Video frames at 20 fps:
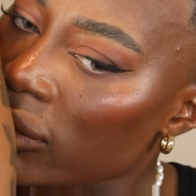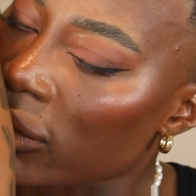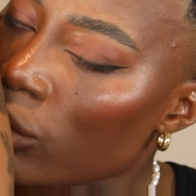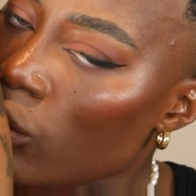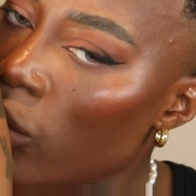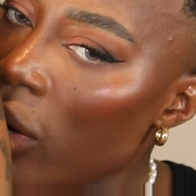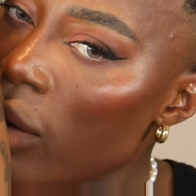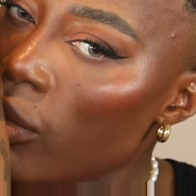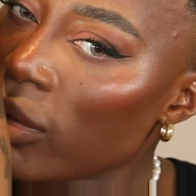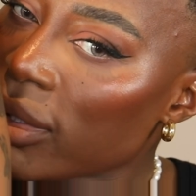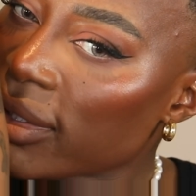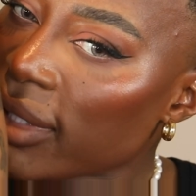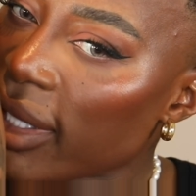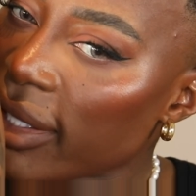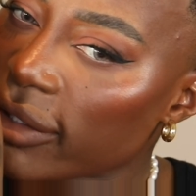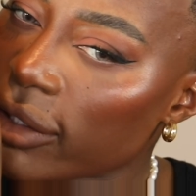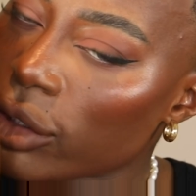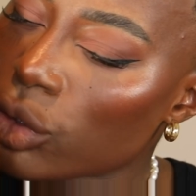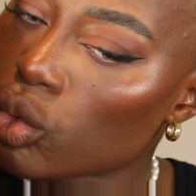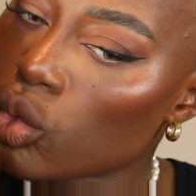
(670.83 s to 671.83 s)
what I would
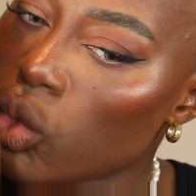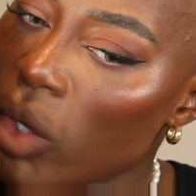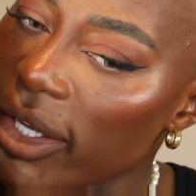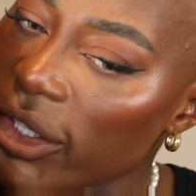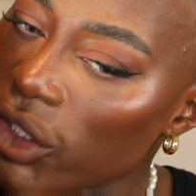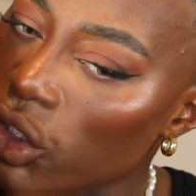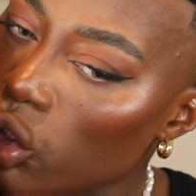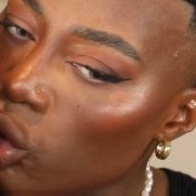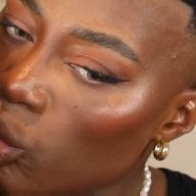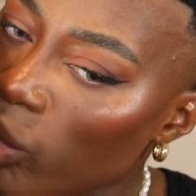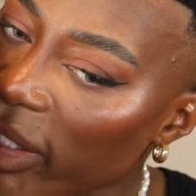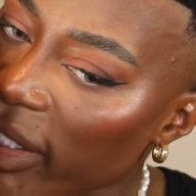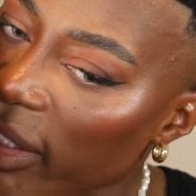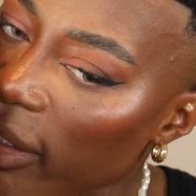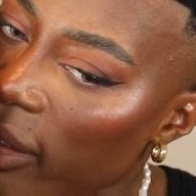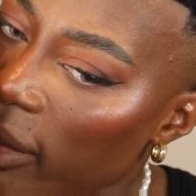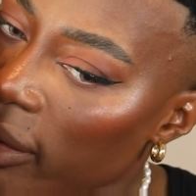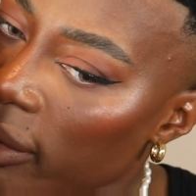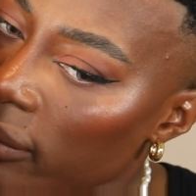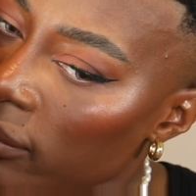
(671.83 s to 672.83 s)
say is it's quite
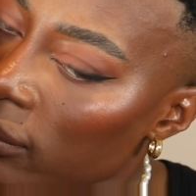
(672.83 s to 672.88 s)
sweet,